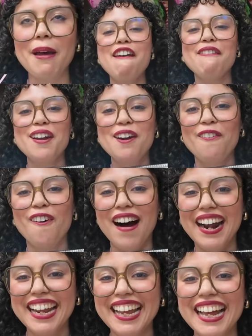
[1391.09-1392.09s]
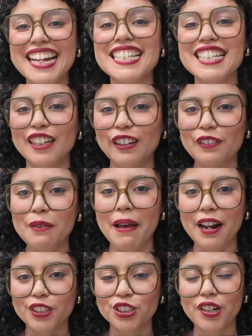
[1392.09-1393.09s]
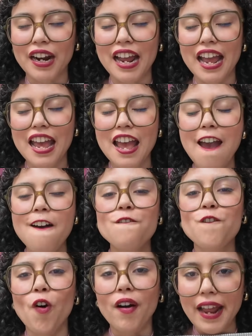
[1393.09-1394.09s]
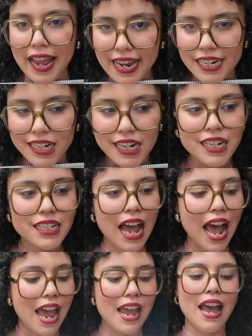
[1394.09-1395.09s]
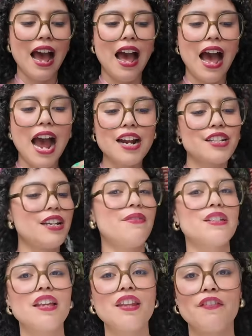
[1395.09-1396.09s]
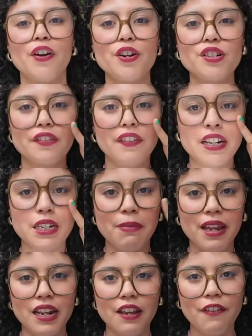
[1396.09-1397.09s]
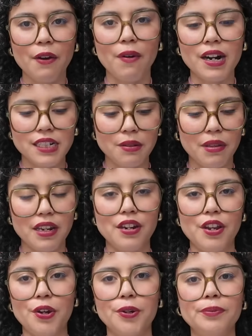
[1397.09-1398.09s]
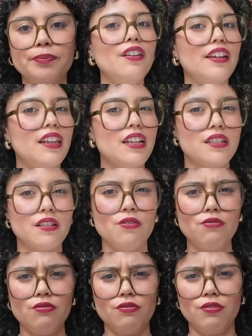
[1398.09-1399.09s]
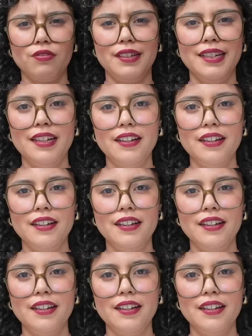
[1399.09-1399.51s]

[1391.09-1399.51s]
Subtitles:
I've been wanting a silver metal tray for ages. I actually was on the verge of like debating if I wanted something new. Oh, look at this. Ooh.